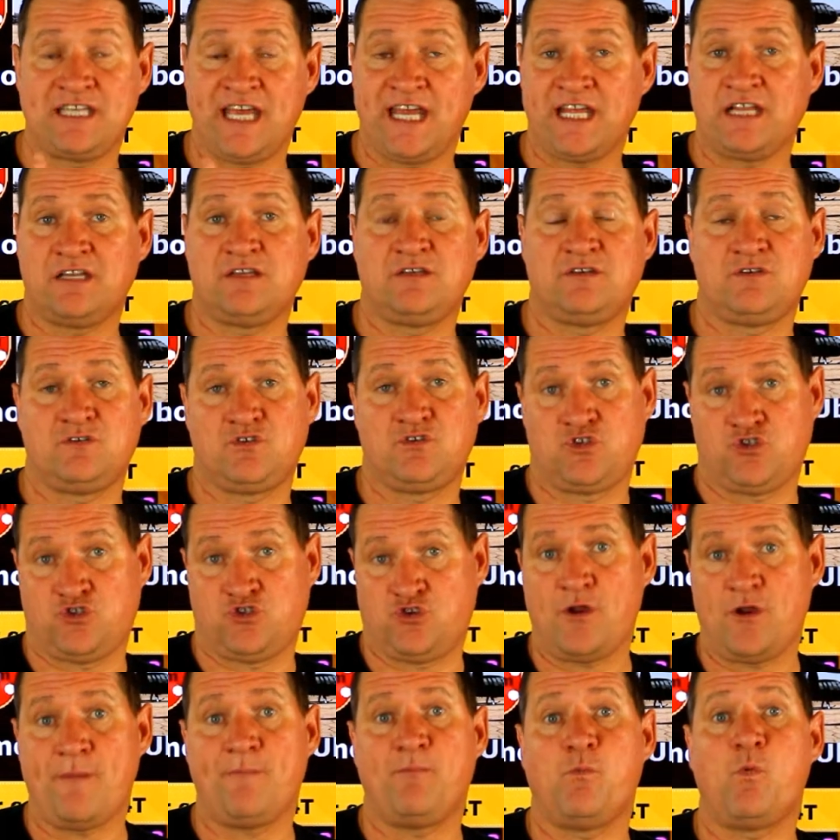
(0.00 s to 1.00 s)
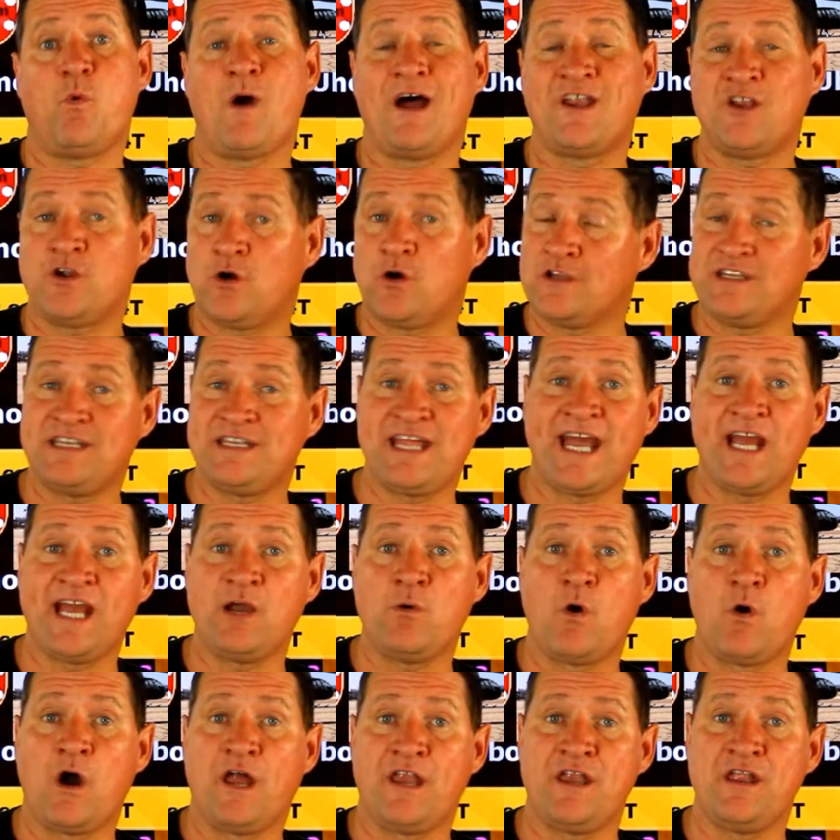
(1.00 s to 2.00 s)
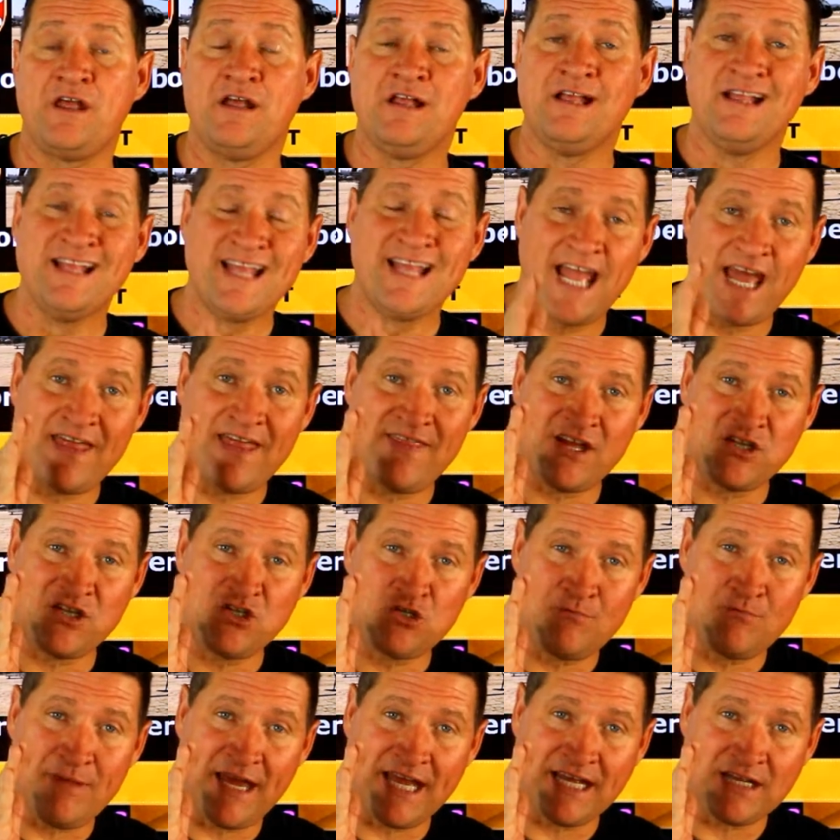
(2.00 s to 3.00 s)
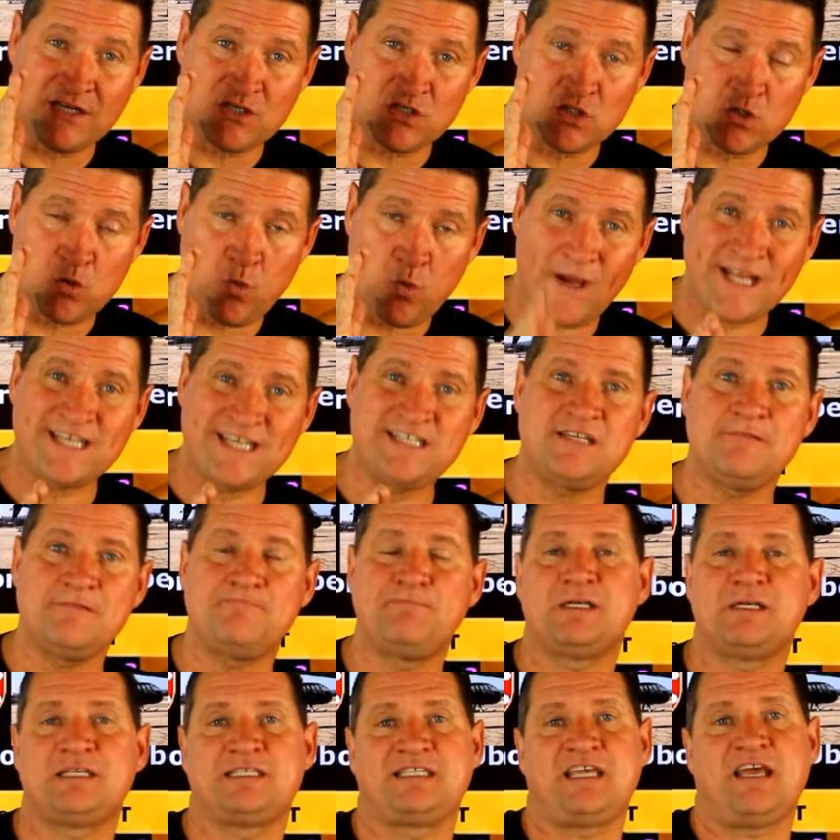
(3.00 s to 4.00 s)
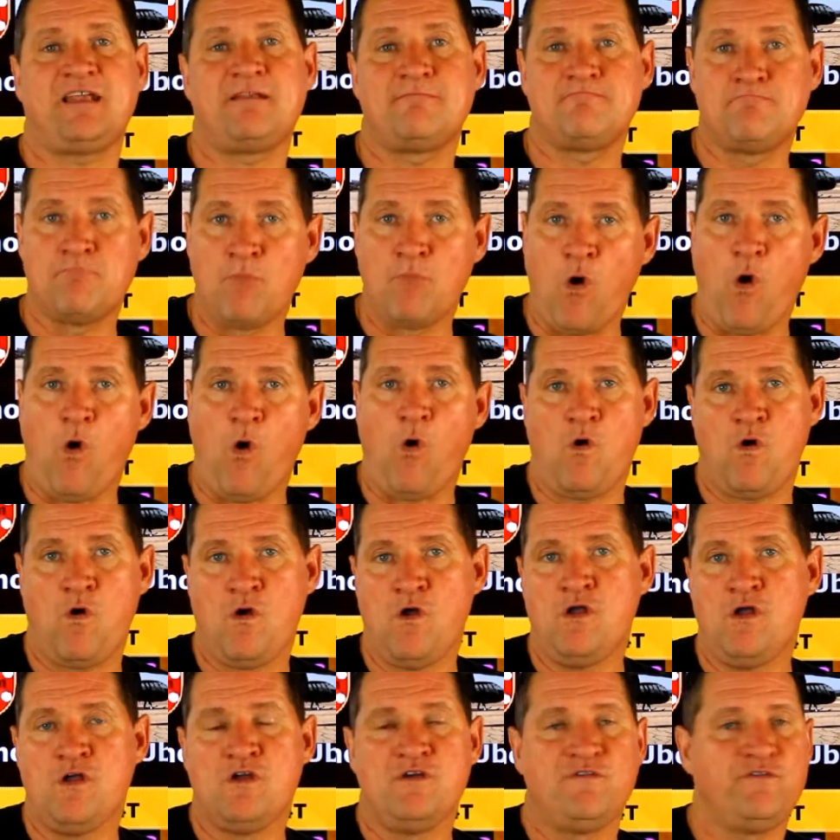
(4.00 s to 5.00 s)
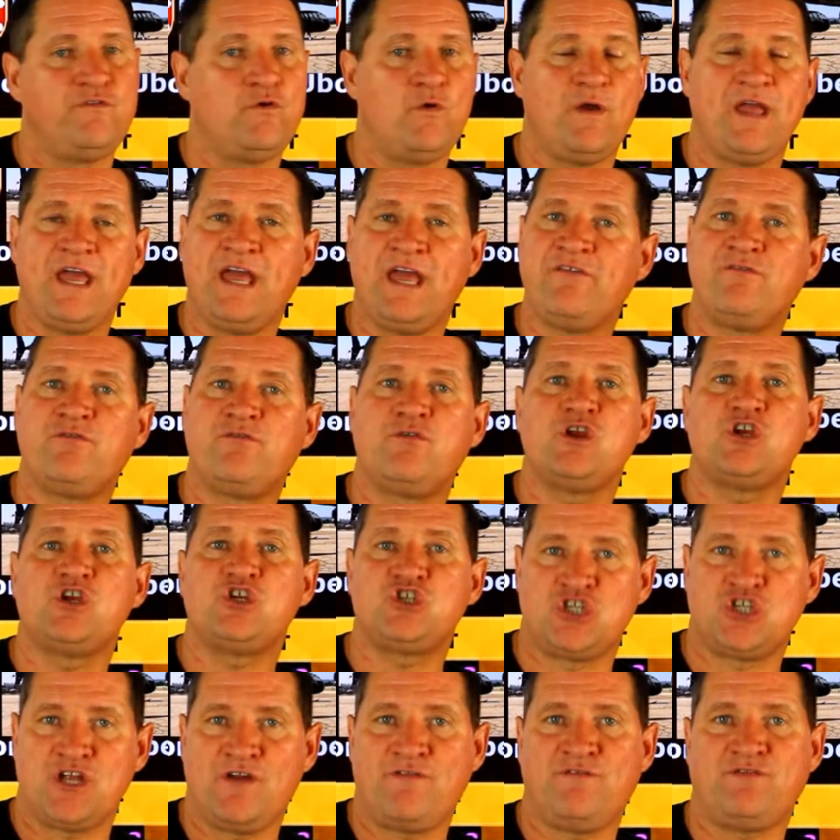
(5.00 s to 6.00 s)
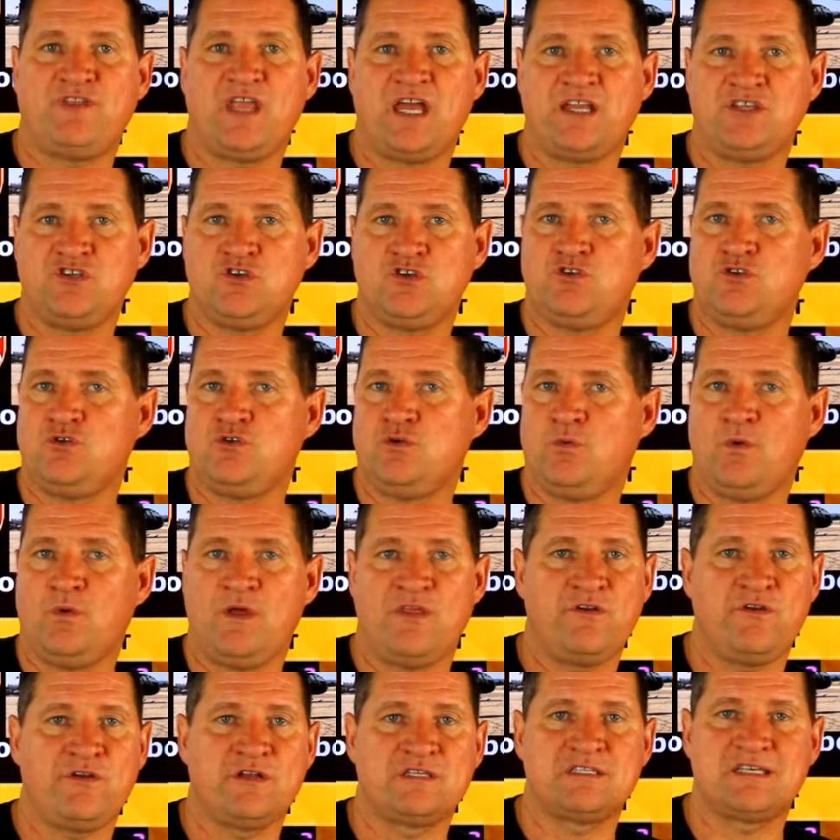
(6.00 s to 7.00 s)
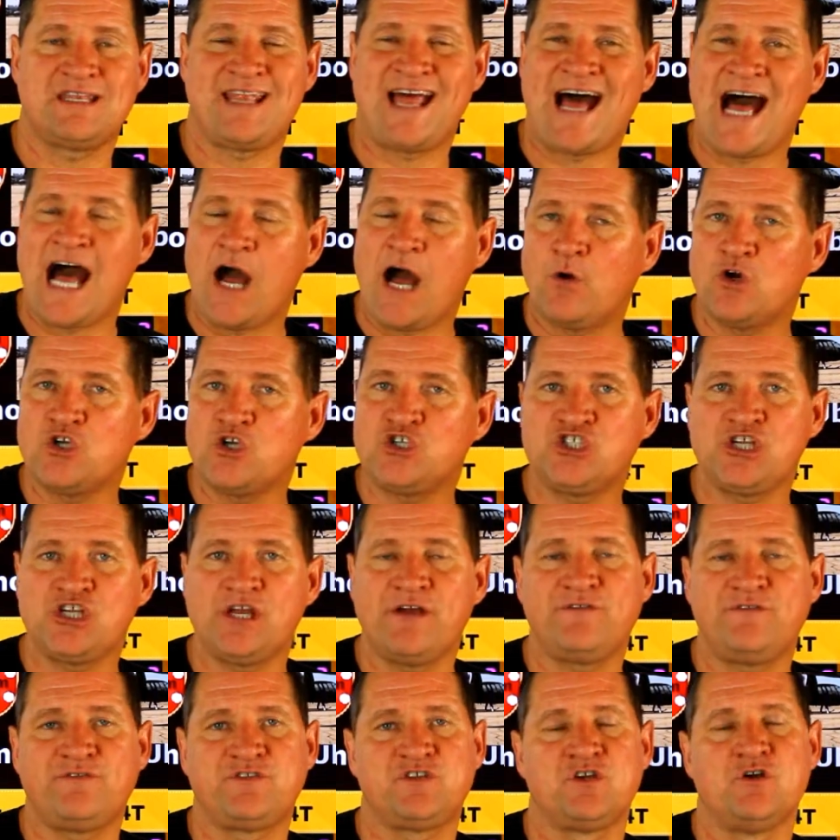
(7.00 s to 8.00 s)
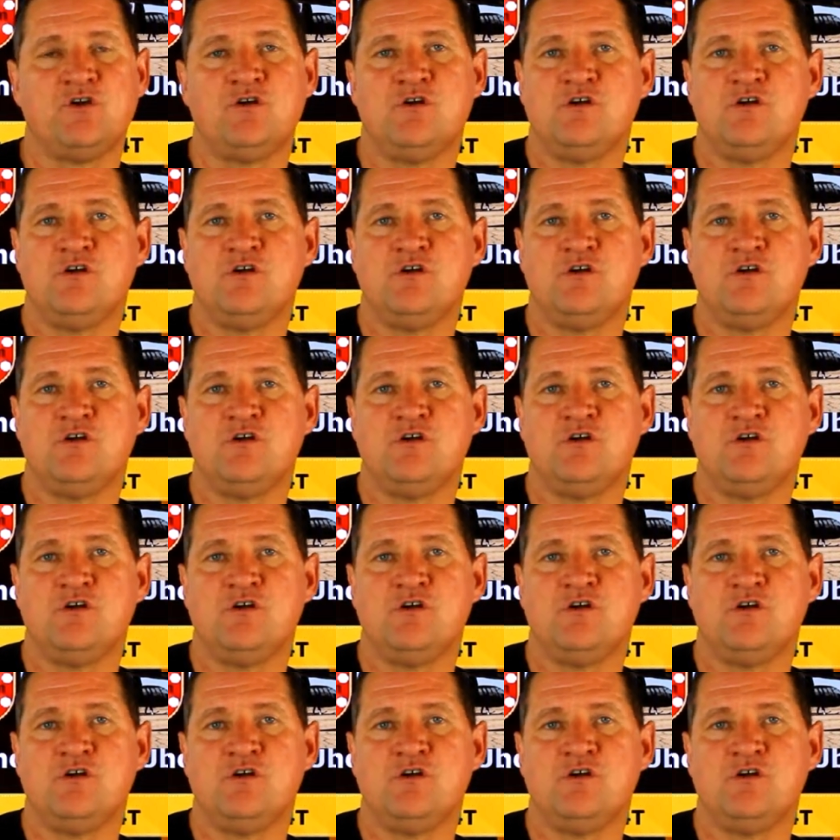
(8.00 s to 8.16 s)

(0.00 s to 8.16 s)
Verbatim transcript: Take trip one on day one and that you make 20% more for every shift that you do, whether it's an hour shift,